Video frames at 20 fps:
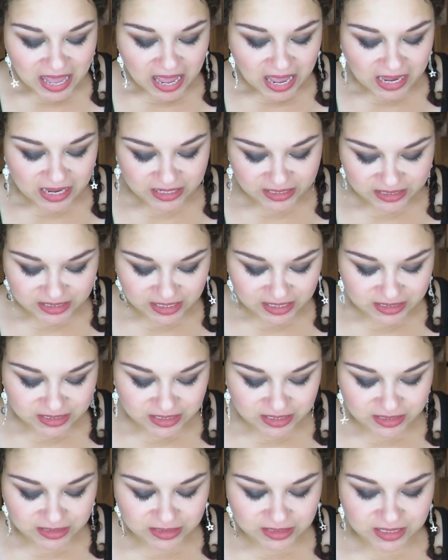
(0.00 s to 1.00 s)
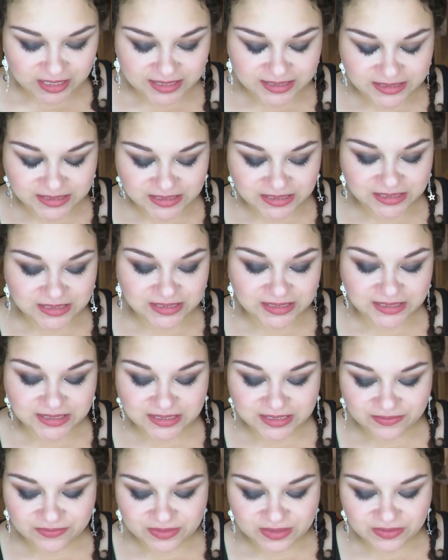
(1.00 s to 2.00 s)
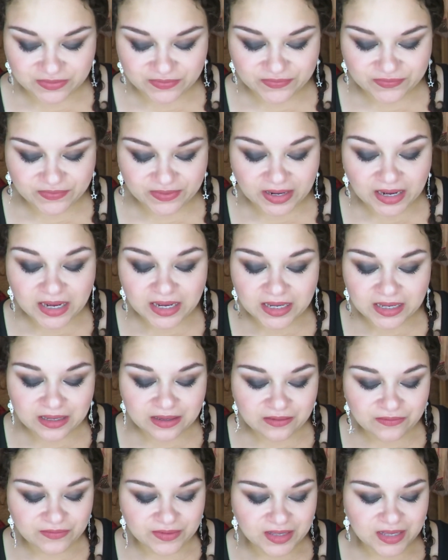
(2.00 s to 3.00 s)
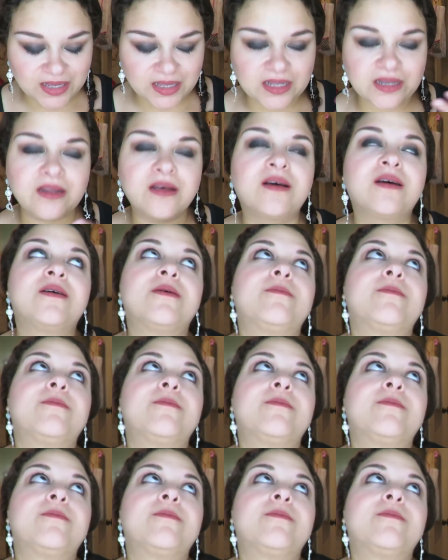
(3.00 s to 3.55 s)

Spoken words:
I got a light 75, and